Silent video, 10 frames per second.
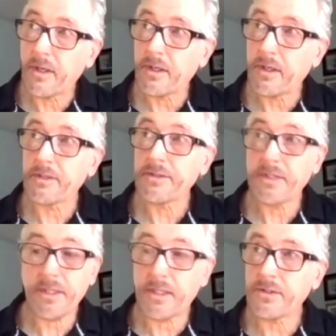
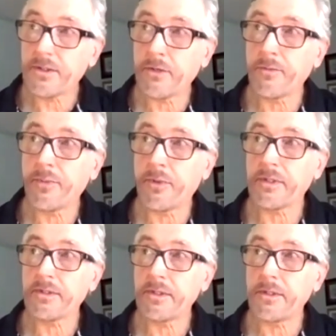guilty, that it's so
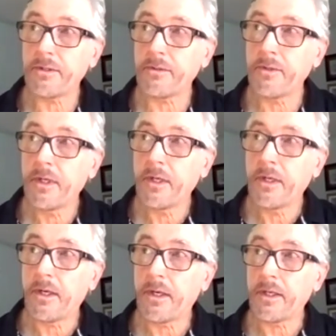important to
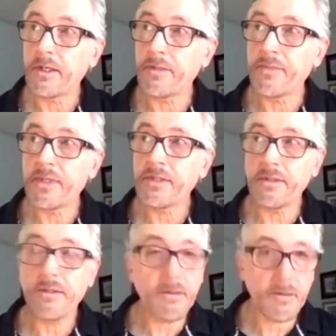admit
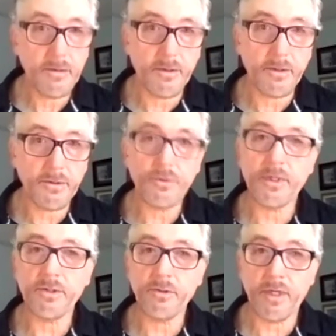those
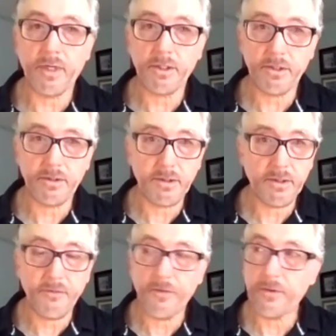transgressions
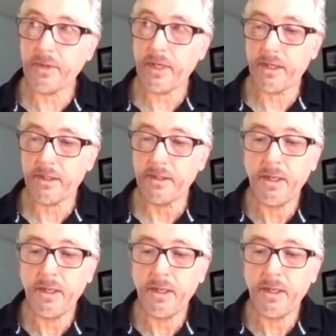if you can.